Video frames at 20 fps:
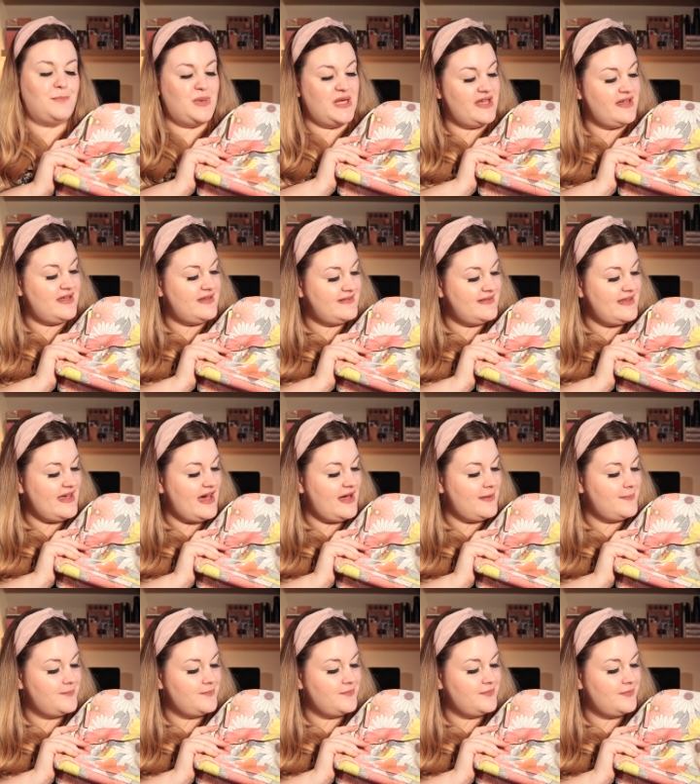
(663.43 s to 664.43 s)
because
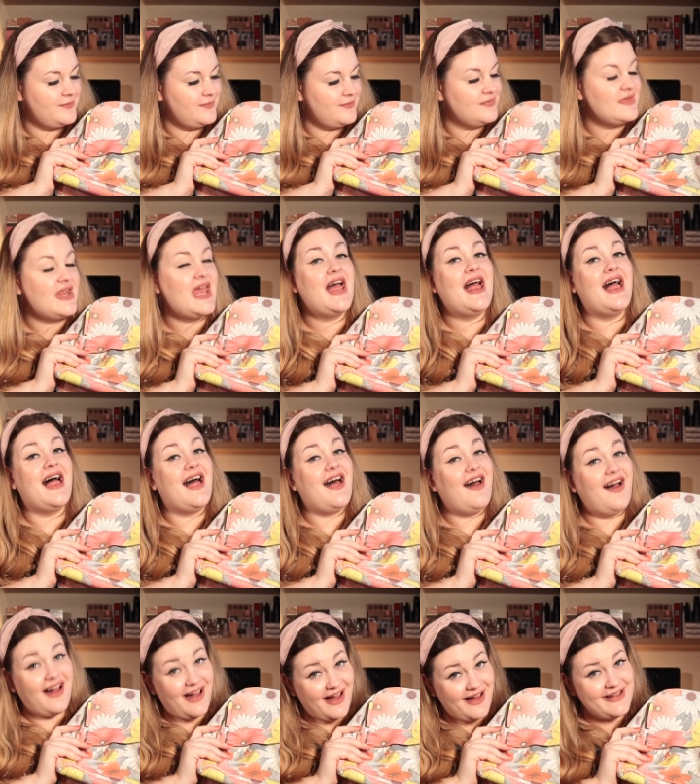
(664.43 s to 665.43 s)
yeah,
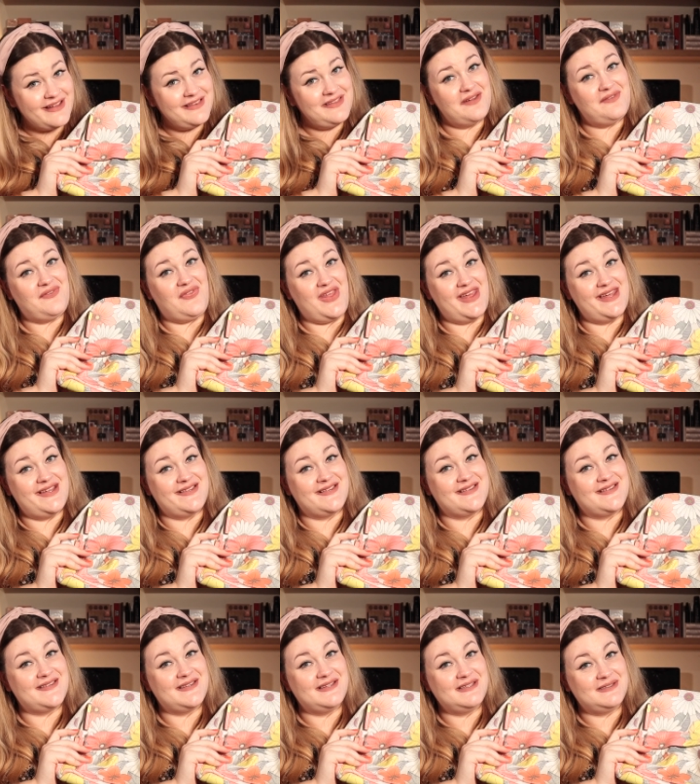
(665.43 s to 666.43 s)
I love
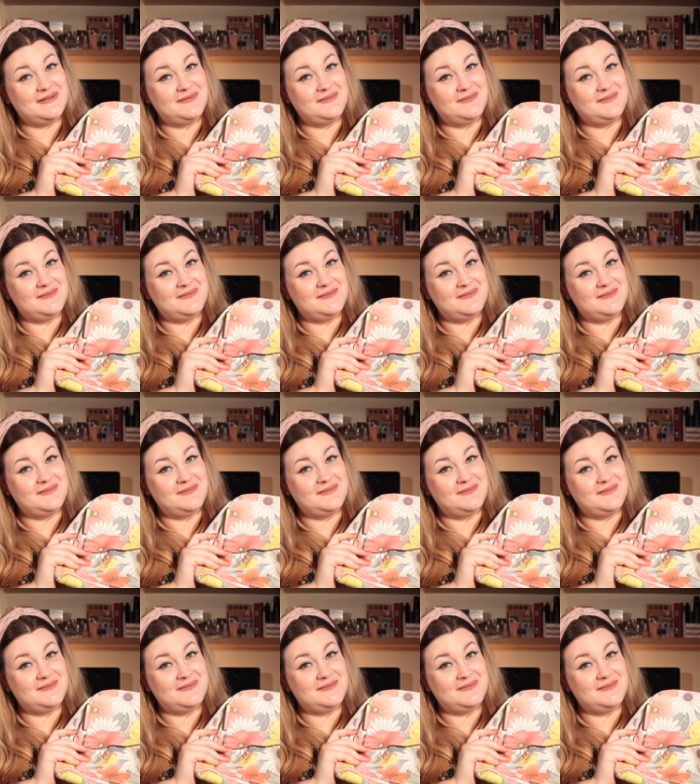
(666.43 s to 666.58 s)
this.